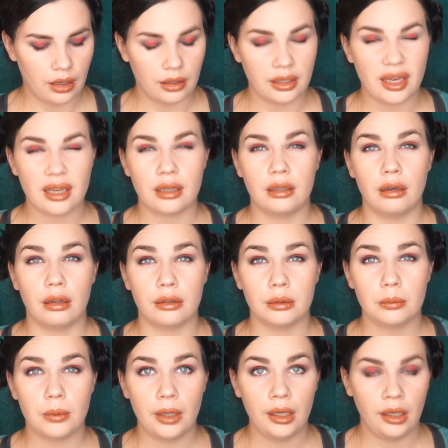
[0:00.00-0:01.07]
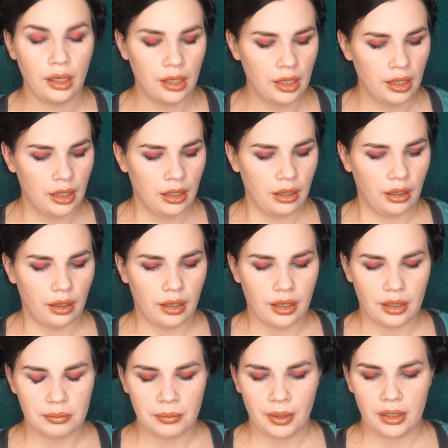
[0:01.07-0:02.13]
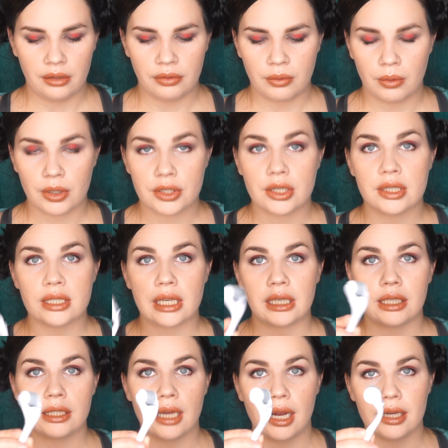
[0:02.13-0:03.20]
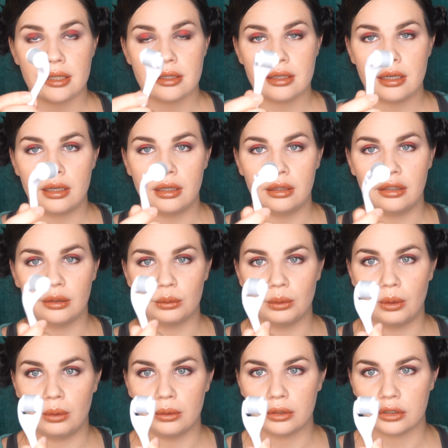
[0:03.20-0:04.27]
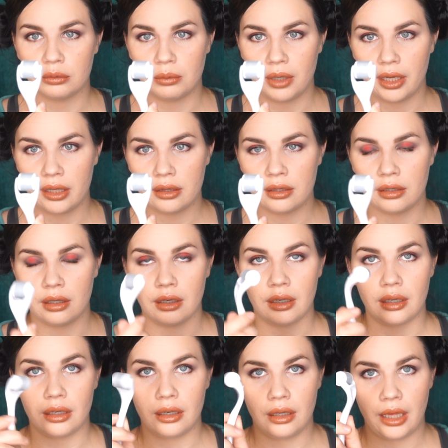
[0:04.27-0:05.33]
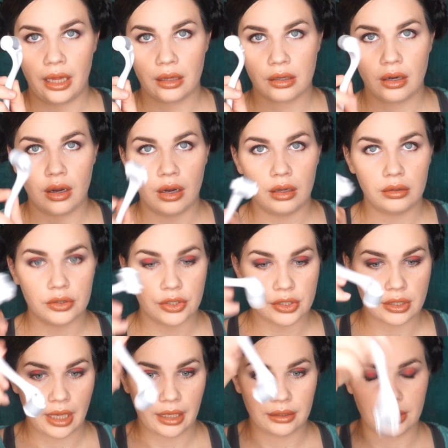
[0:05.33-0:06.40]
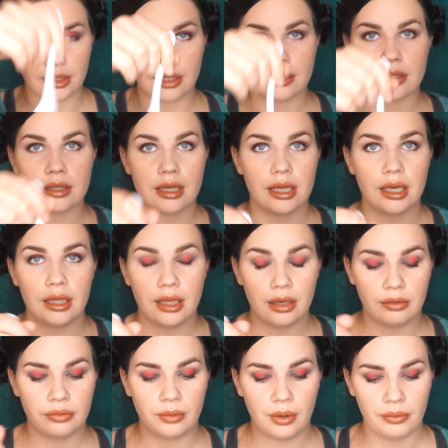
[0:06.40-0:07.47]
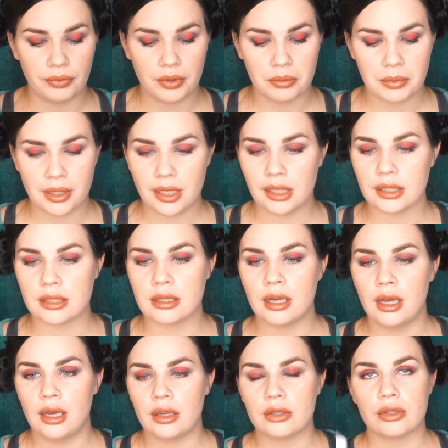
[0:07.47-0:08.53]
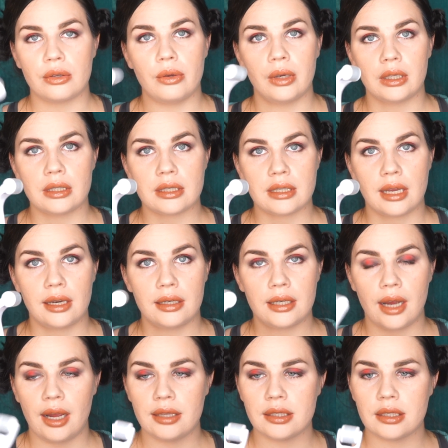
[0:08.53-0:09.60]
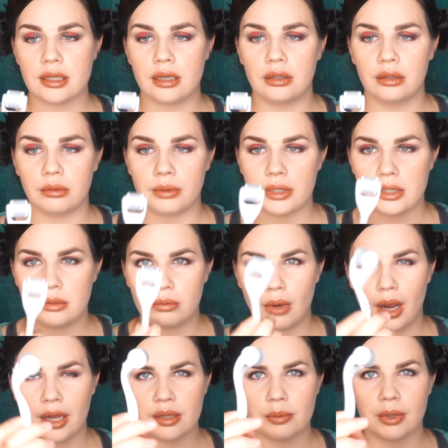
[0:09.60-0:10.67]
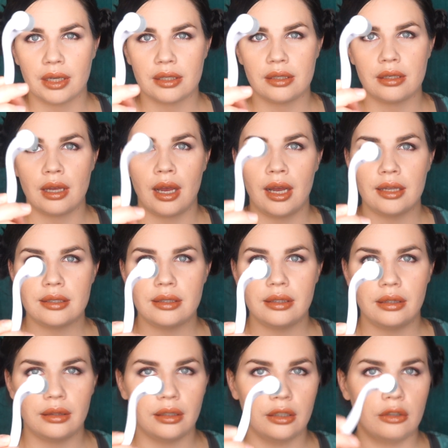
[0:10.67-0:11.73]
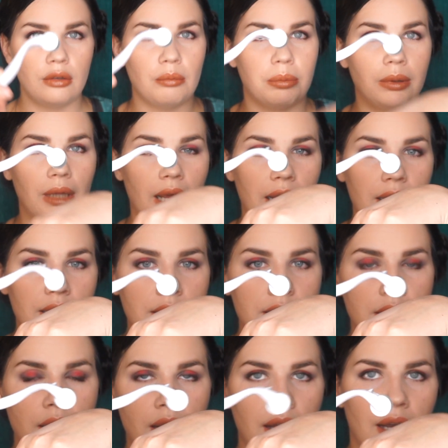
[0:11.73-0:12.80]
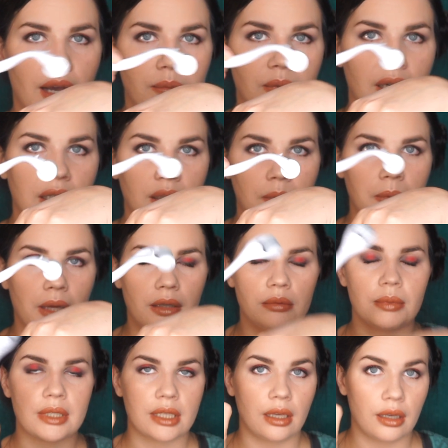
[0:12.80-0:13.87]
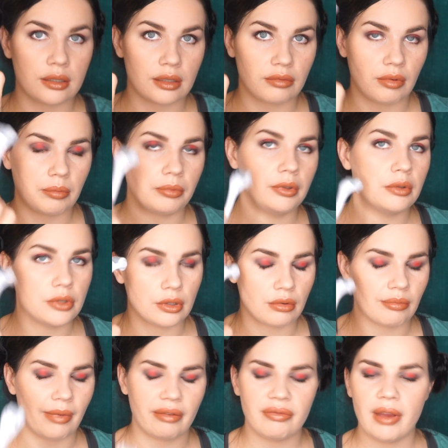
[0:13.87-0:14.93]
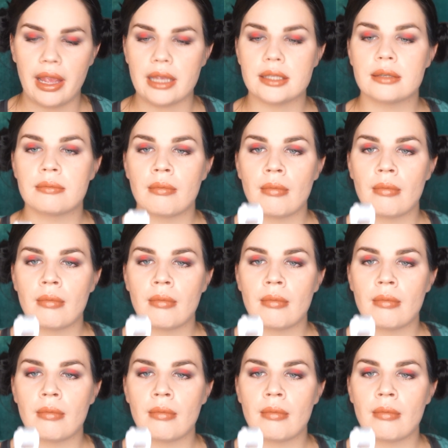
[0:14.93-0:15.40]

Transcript: get another one. And of course sanitize the roller with alcohol, just like let it sit in it for a few minutes so you can sanitize it. And the reason why is because it has little blades. I'm not going to apply it on my skin because I will use it on my face,